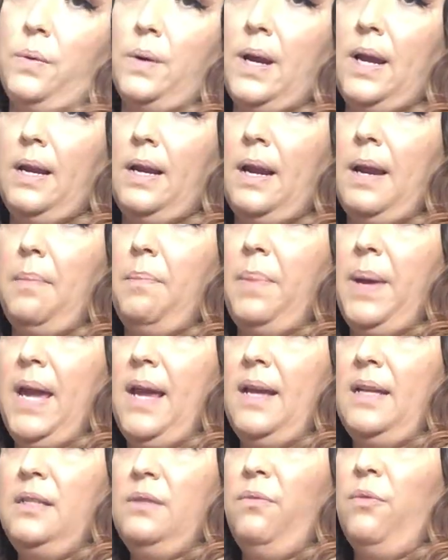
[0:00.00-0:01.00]
creating a
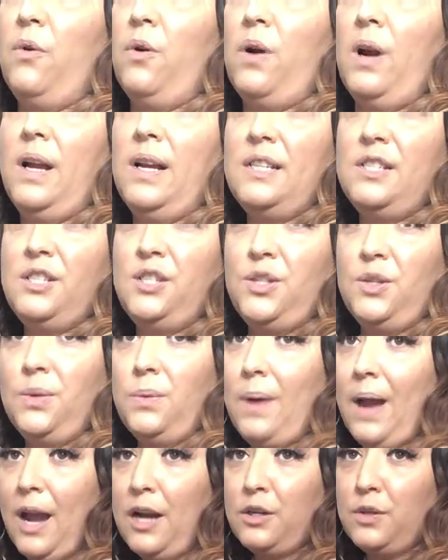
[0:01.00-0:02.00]
base for us
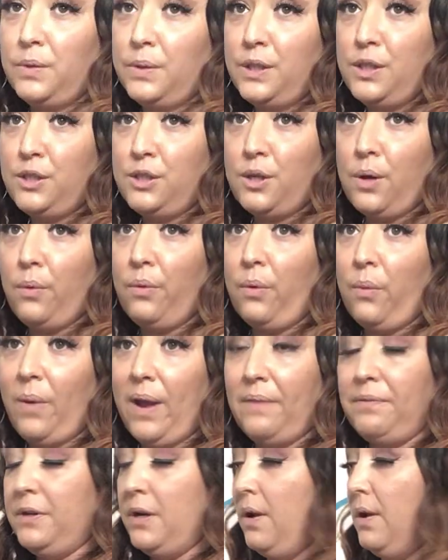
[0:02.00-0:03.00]
to actually sew the
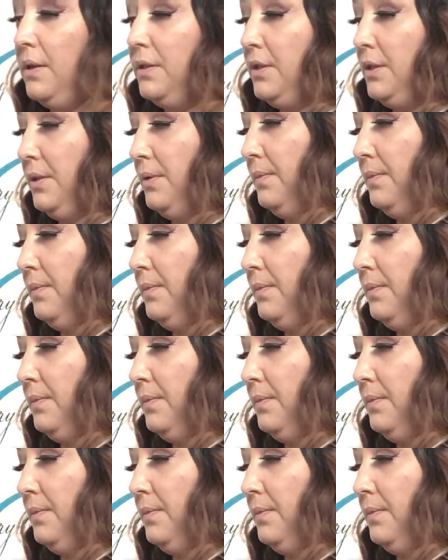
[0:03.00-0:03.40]
weft onto.